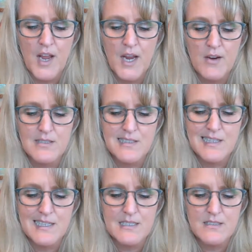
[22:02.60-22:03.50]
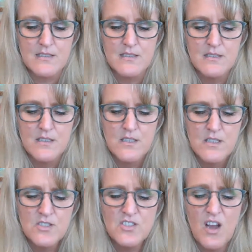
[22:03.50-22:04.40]
Harry's legs.
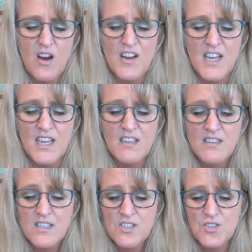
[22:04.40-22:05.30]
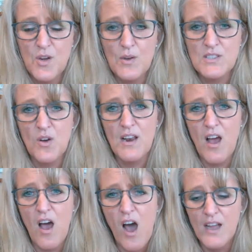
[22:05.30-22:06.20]
"Sorry, do you know what's going
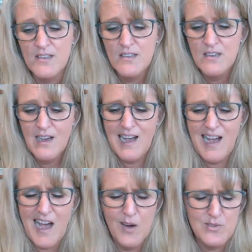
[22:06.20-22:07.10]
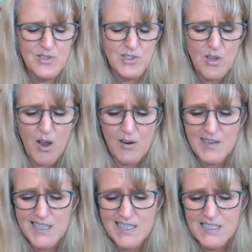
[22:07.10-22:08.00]
on? Ouch,
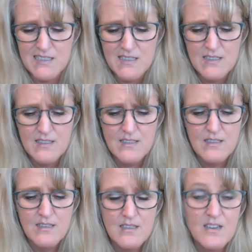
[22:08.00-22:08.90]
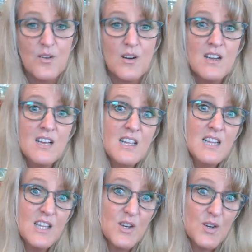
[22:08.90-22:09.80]
sorry." "Oh,
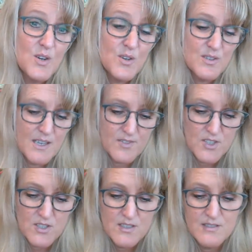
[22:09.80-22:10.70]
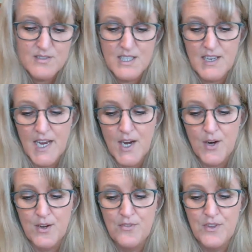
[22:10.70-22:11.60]
hello, Neville," said
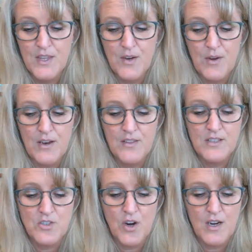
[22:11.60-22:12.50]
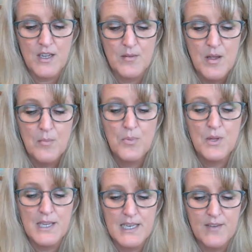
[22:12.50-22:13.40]
Harry, feeling around in the dark and
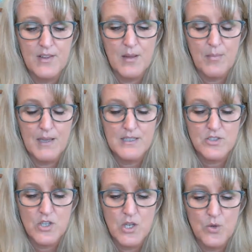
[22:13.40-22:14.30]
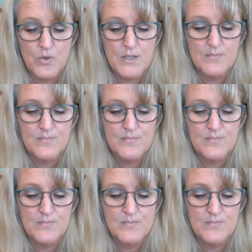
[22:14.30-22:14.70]
pulling Neville up by his cloak.